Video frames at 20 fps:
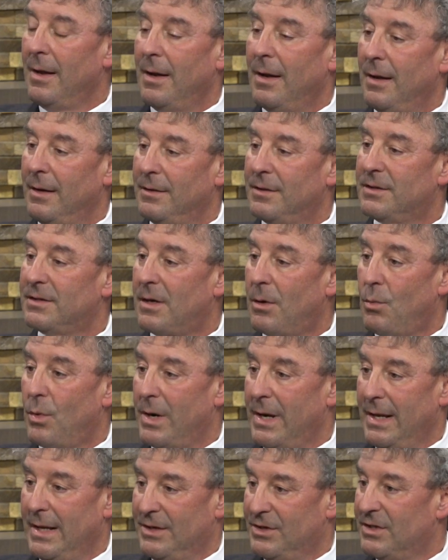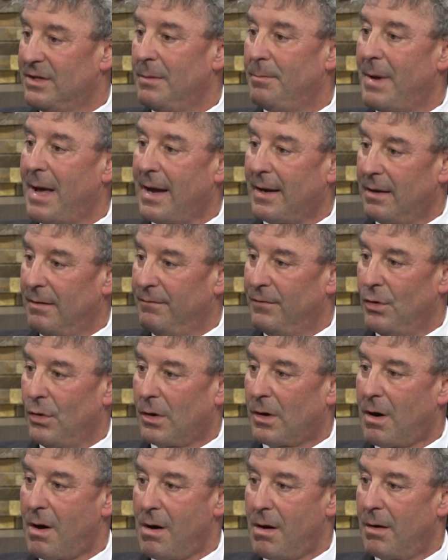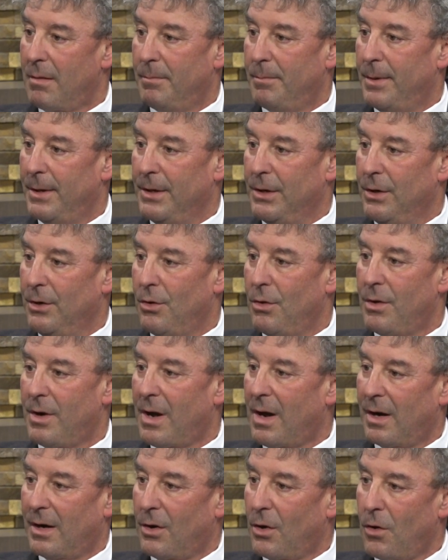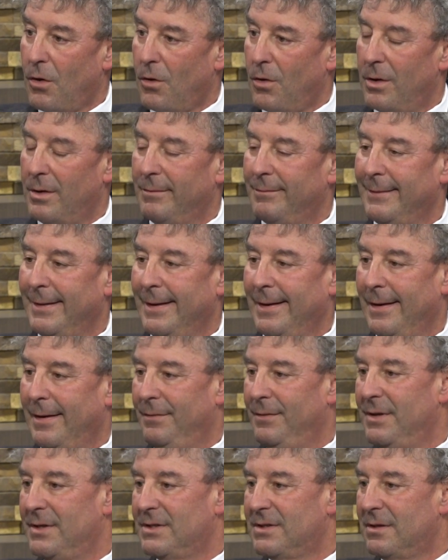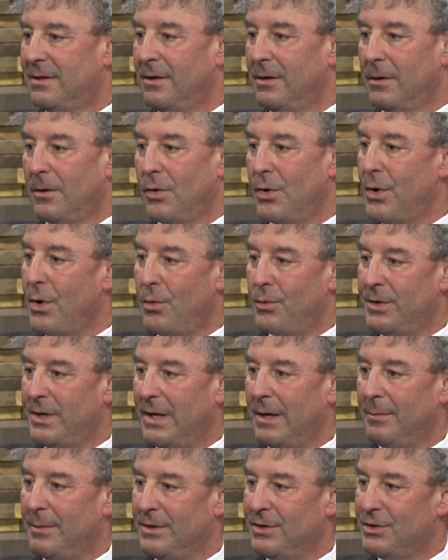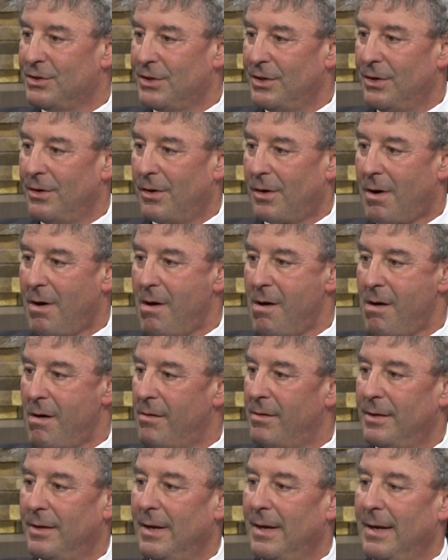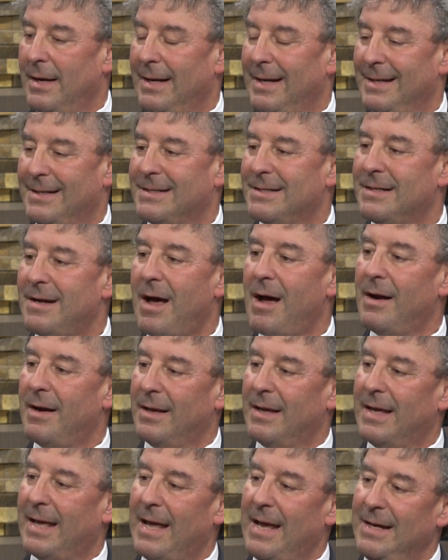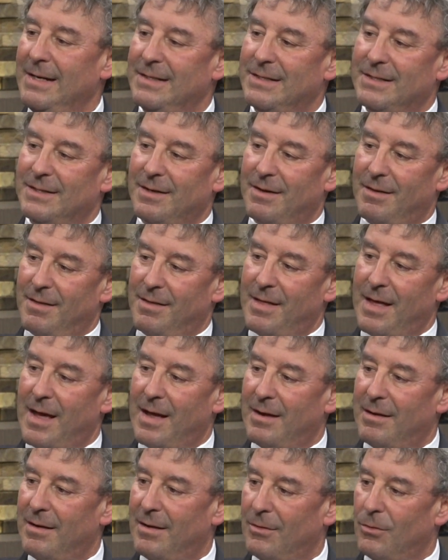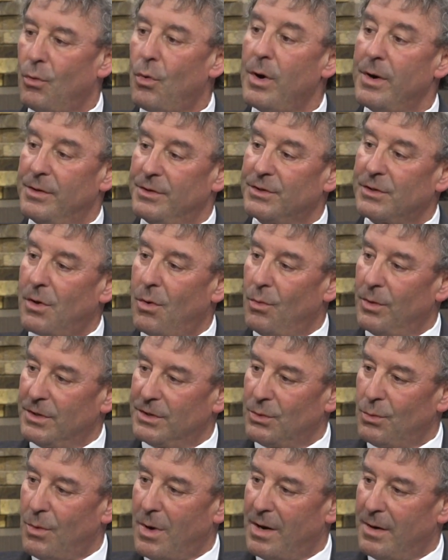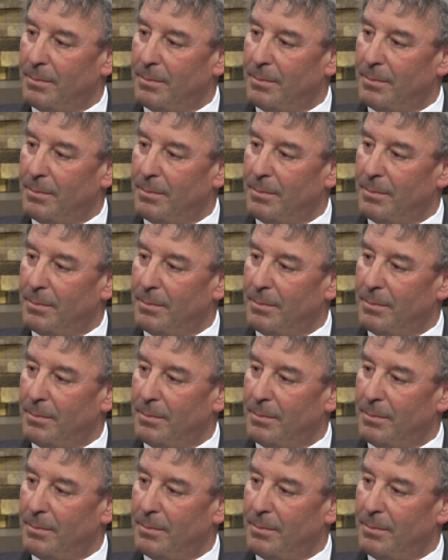and someone hits the back of your car, but you're not hurt and there's little or no damage to your car, it's not a case that a lawyer is going to want to